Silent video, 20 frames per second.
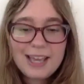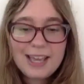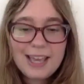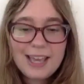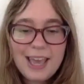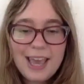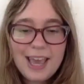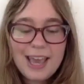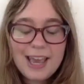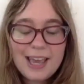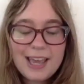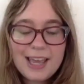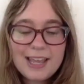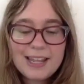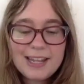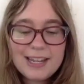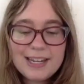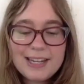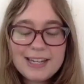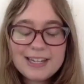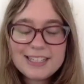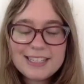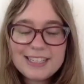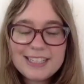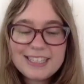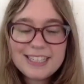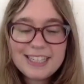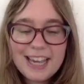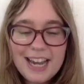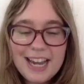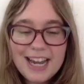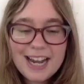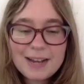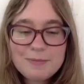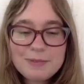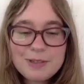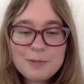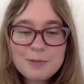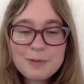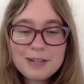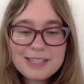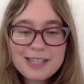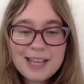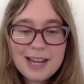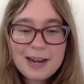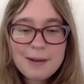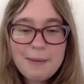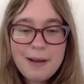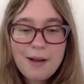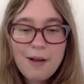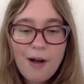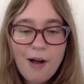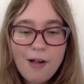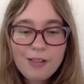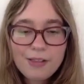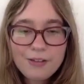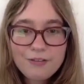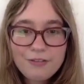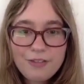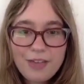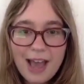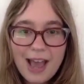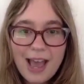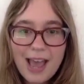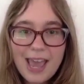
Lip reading: And yeah, I'm super excited about all of that,